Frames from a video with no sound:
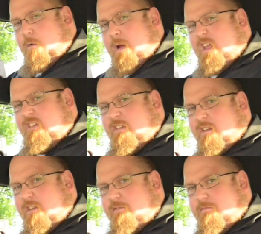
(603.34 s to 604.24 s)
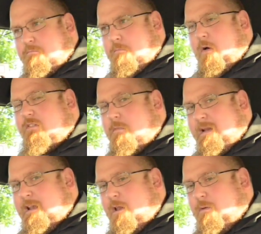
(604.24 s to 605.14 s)
where you just kind of
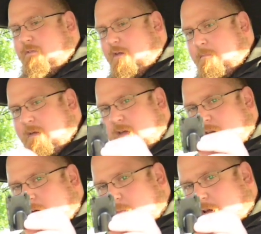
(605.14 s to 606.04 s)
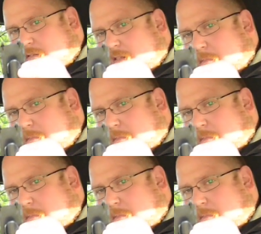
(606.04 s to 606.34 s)
possibly lose them, because of the